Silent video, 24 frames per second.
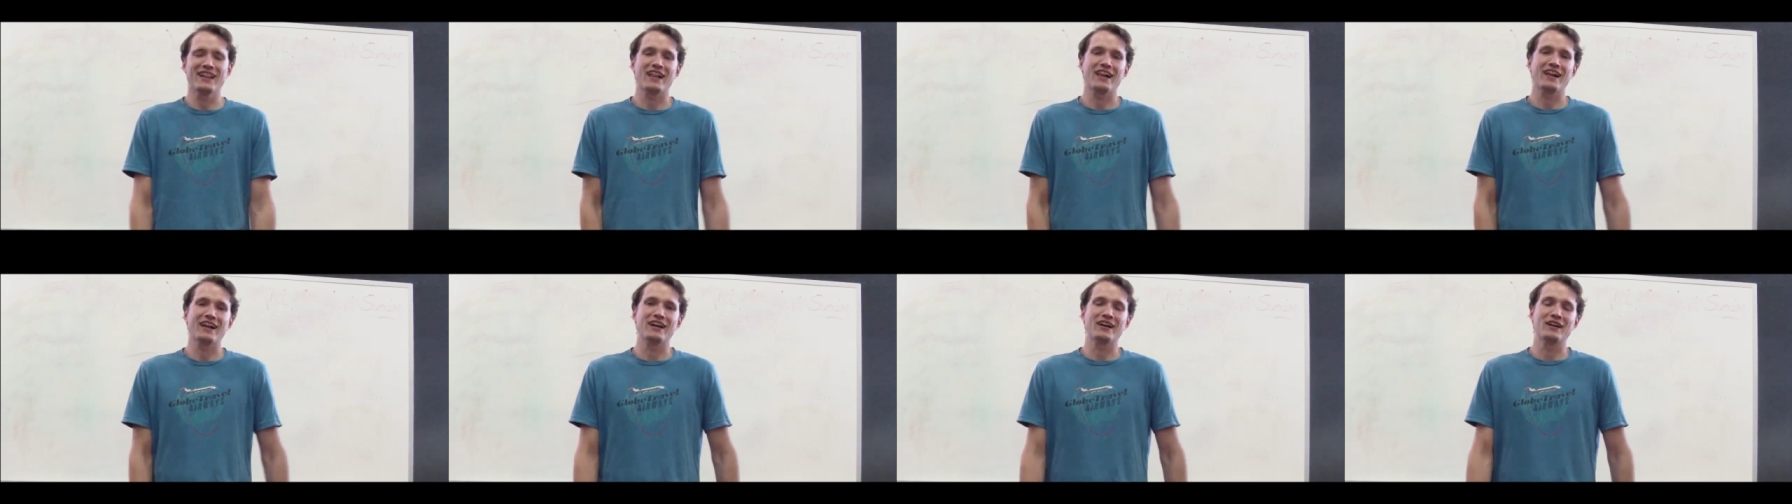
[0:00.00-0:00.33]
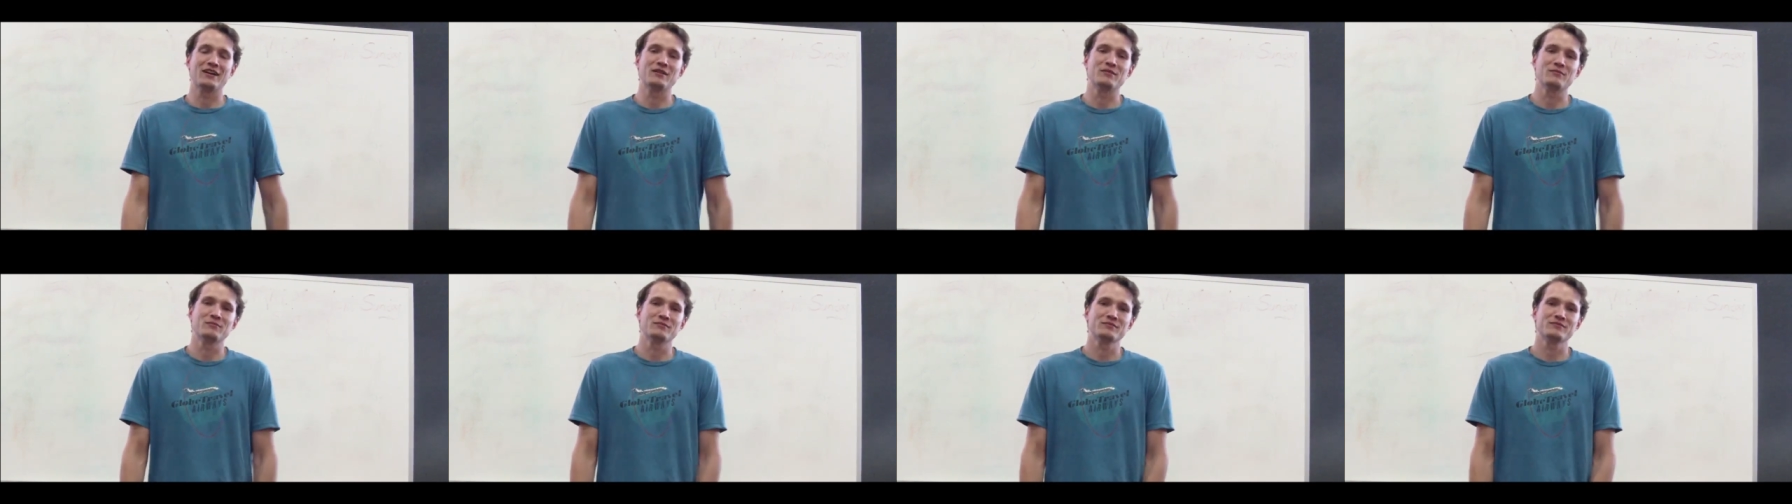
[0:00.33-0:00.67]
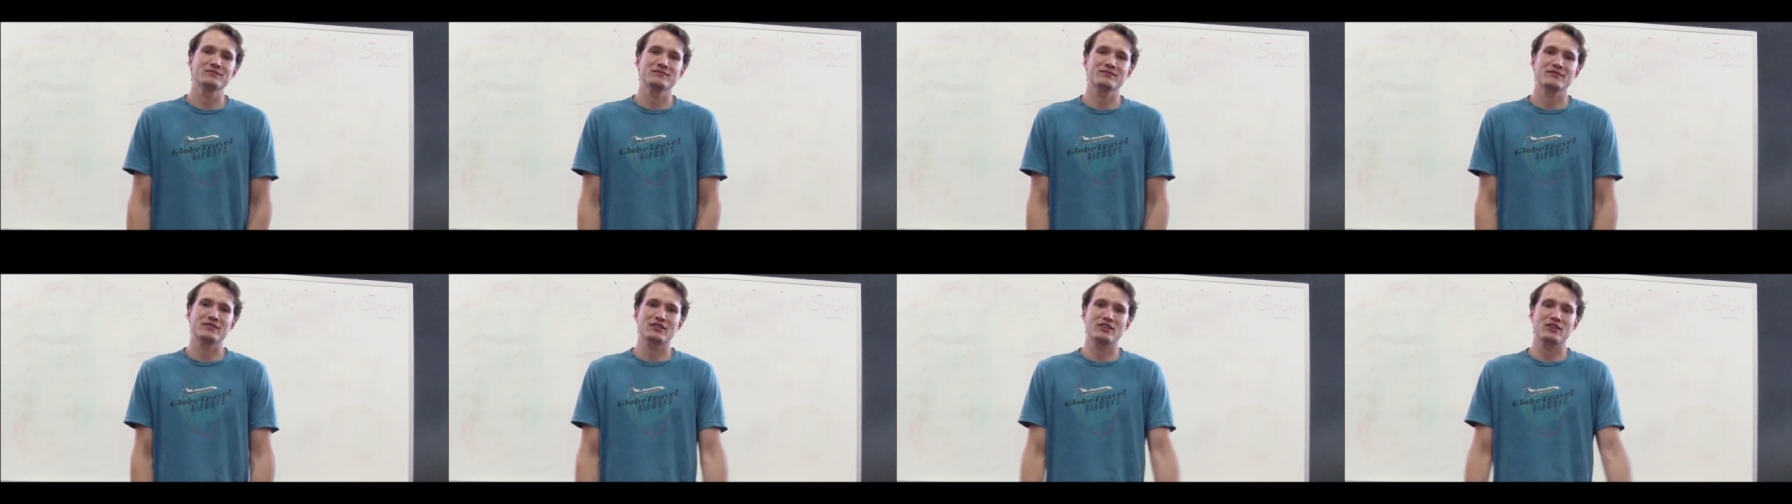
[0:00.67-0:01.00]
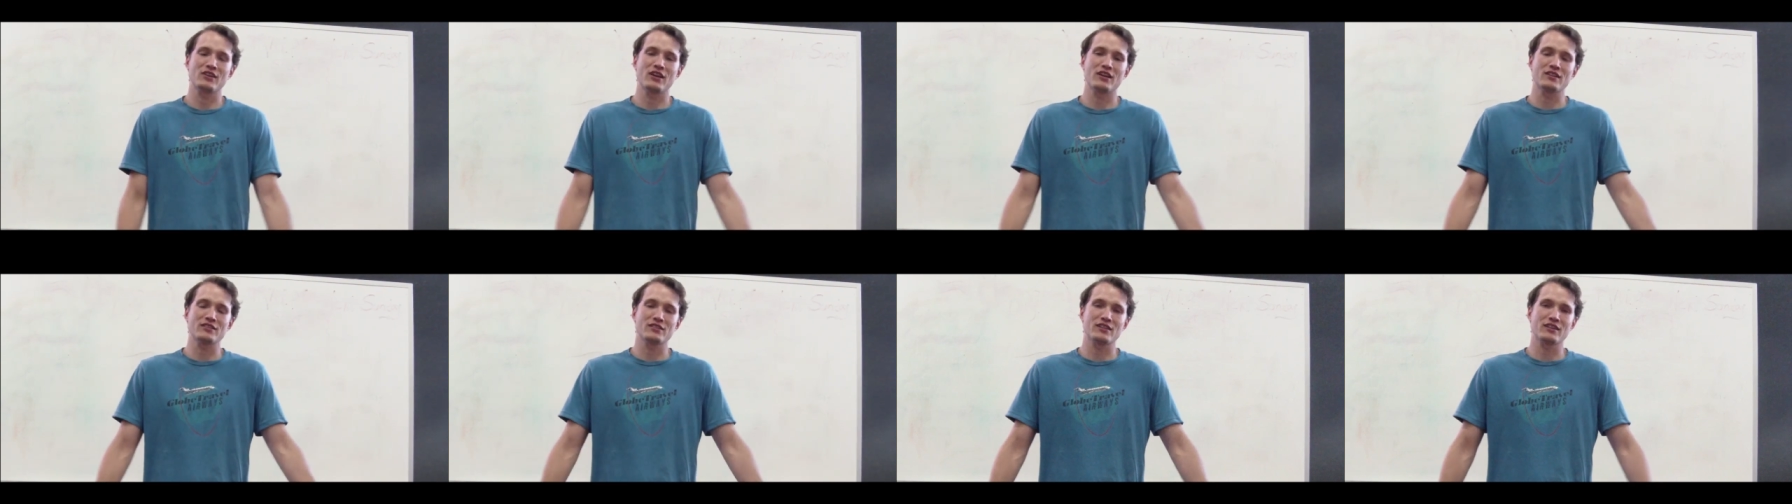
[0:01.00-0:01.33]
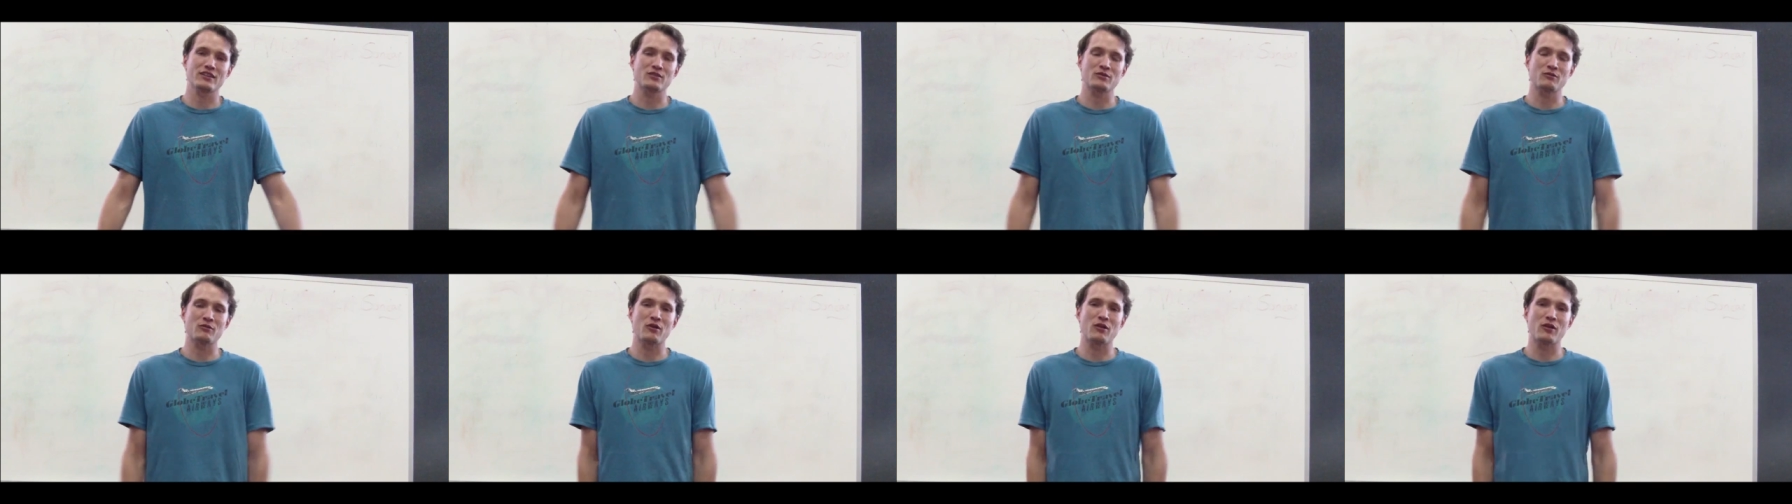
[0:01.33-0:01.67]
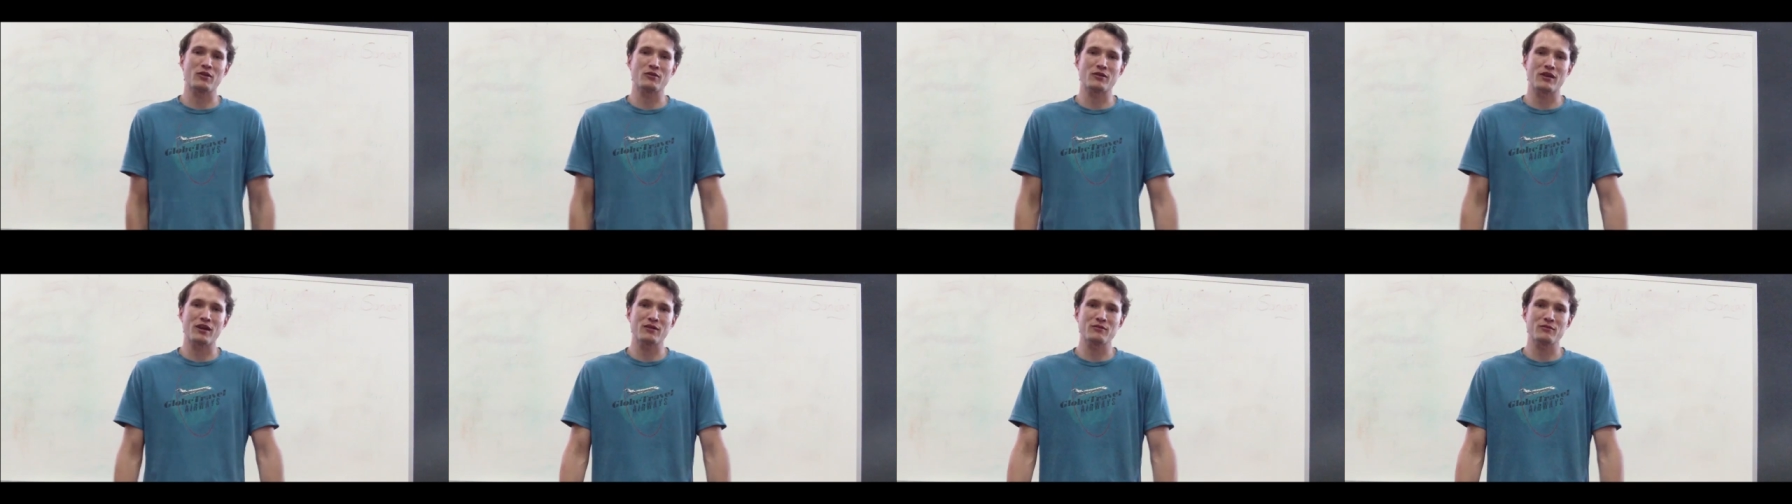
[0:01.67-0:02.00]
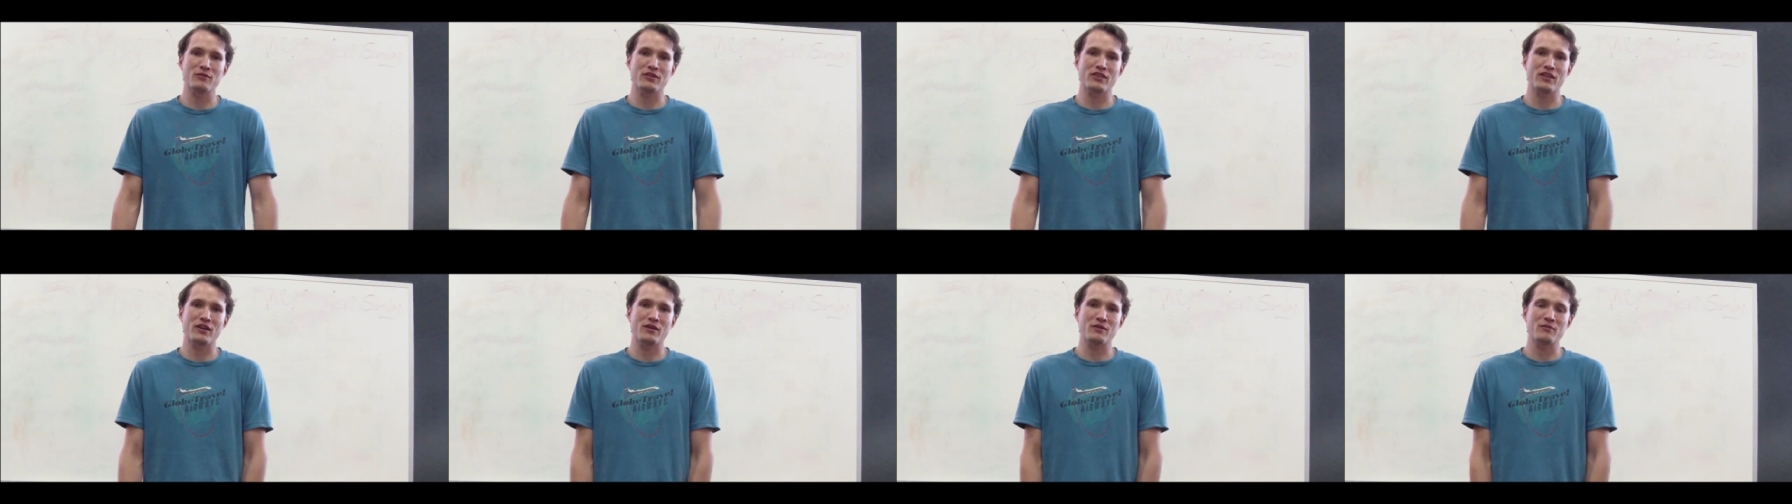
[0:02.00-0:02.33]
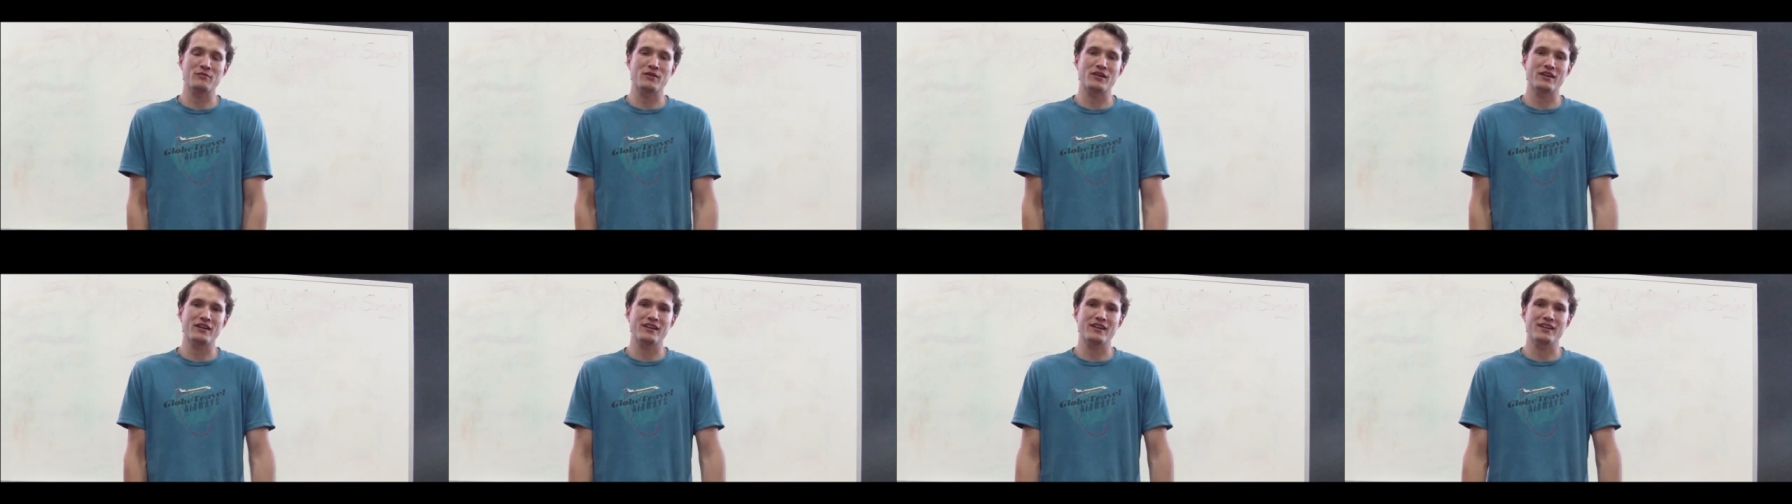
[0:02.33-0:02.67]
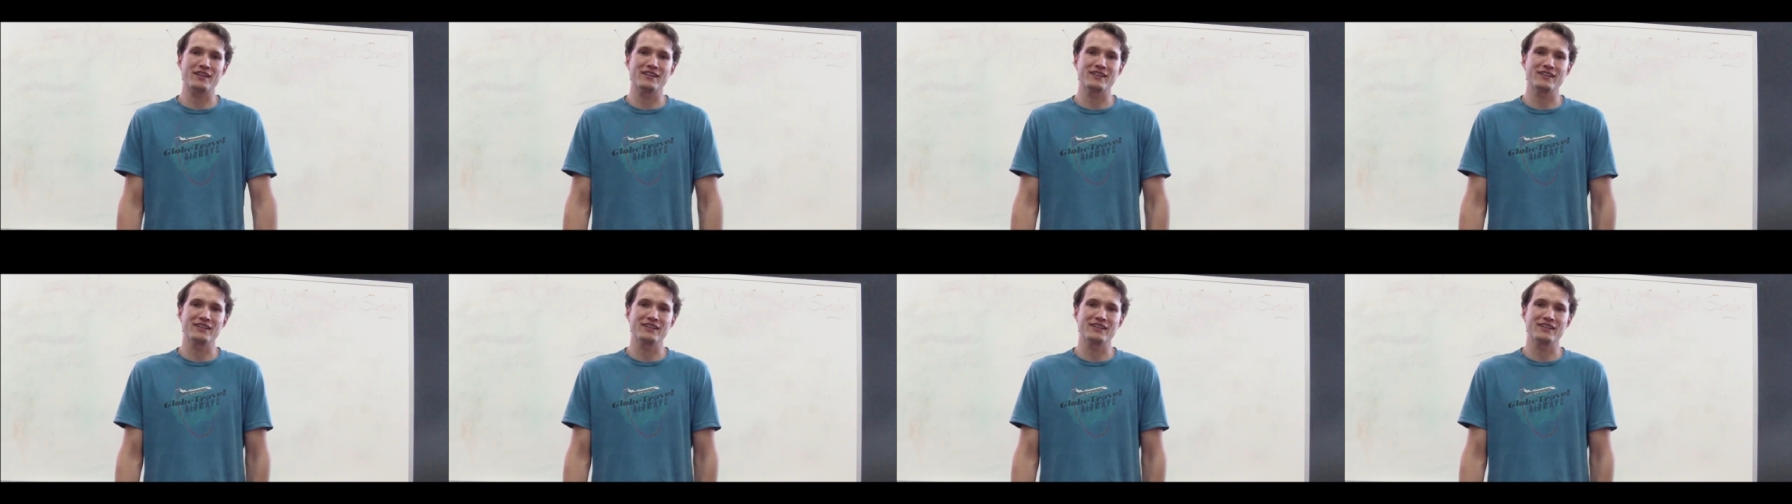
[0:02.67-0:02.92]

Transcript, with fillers: Um, you guys like to roll around without my